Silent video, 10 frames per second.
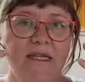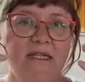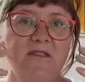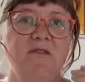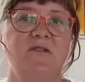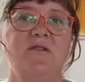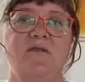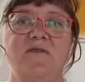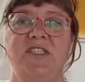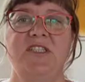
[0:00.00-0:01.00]
internal
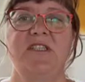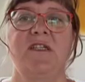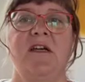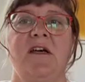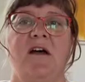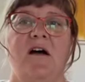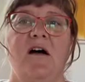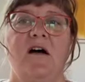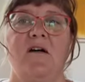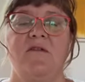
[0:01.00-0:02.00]
vision
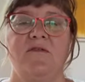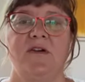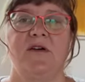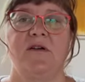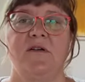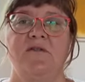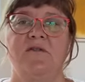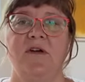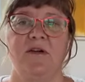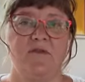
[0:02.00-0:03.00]
of a
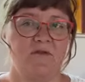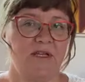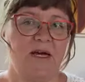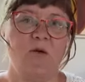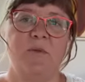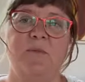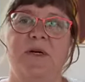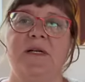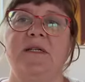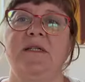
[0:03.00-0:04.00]
flower
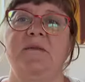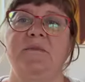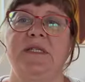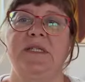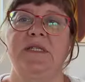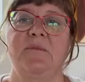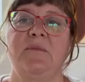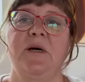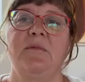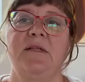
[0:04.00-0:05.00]
bud being the
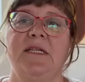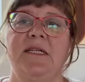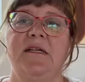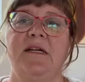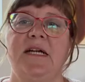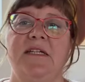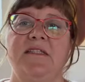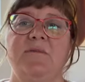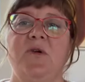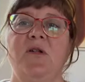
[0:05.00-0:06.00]
bubble here and a
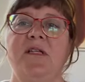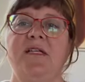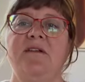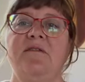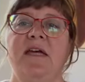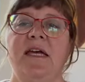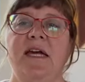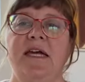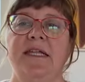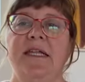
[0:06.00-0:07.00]
small leaf,
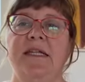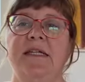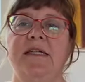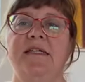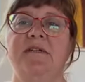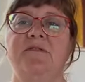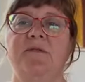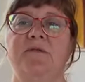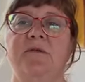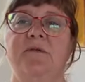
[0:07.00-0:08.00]
and then the leaves
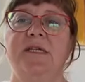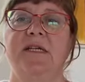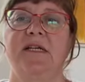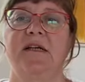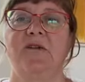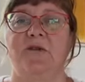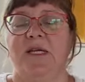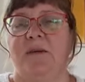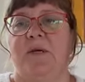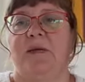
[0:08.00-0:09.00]
growing and
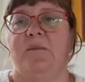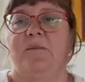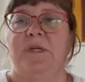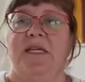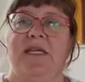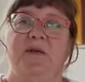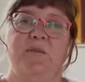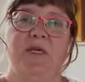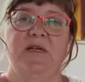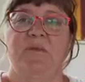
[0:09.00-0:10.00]
glowing and being a
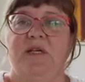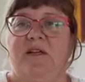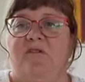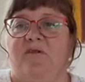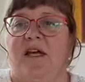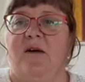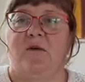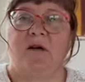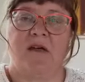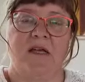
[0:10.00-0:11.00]
bigger
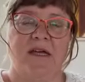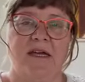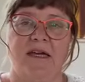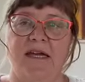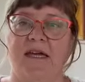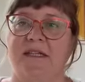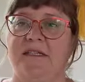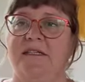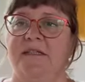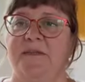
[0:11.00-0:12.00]
flower. And